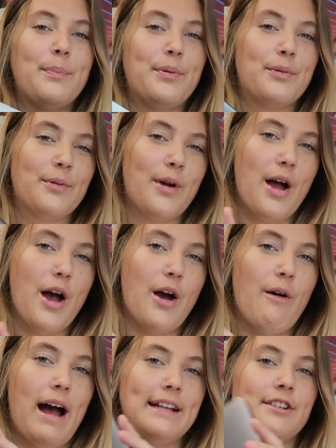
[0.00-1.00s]
Pro.
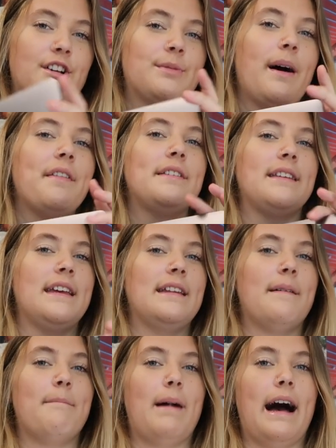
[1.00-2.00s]
I talked about this
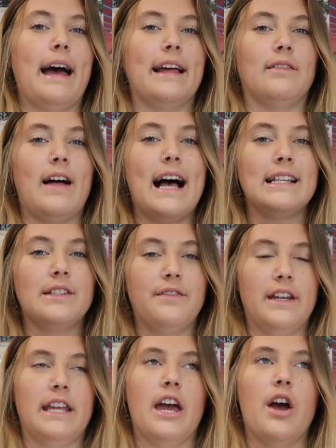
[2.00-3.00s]
in my last
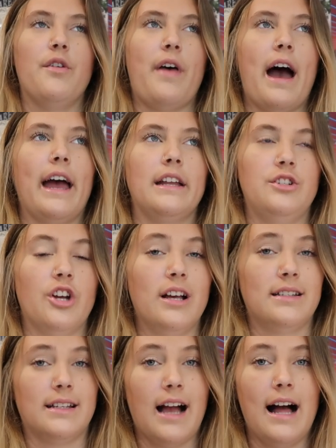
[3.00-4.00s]
video that I had
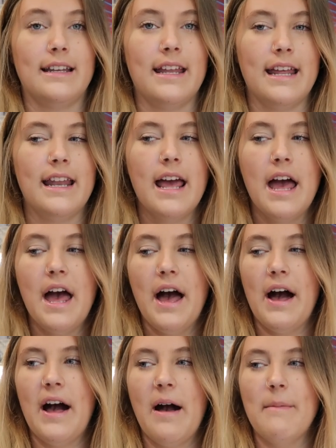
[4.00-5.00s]
just gotten it.
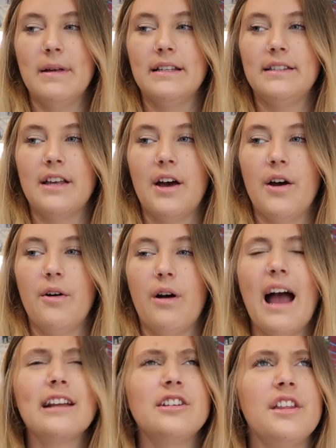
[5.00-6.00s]

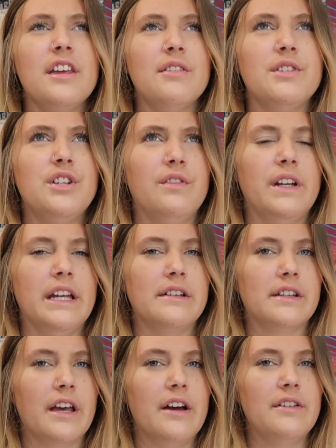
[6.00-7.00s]
I think it was two
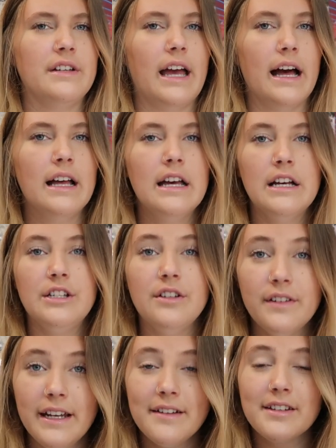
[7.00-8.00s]
videos
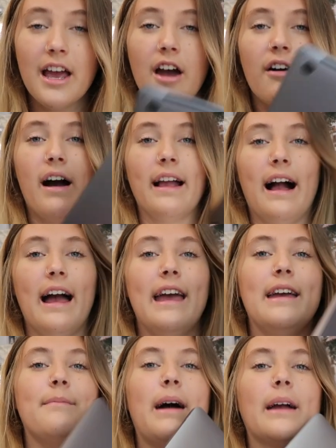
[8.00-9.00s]
ago, I got
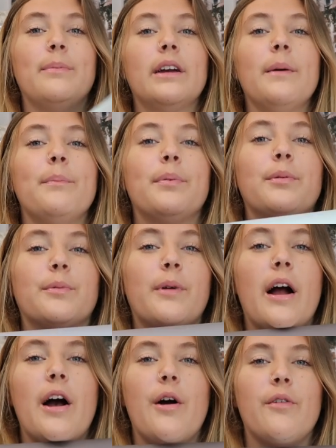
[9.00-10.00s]
a MacBook
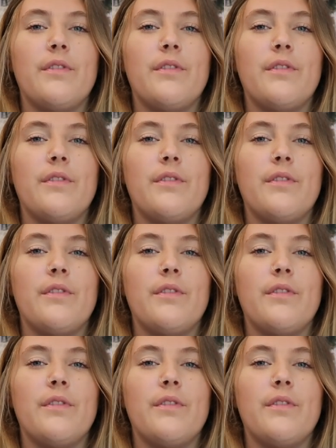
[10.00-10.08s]
Pro.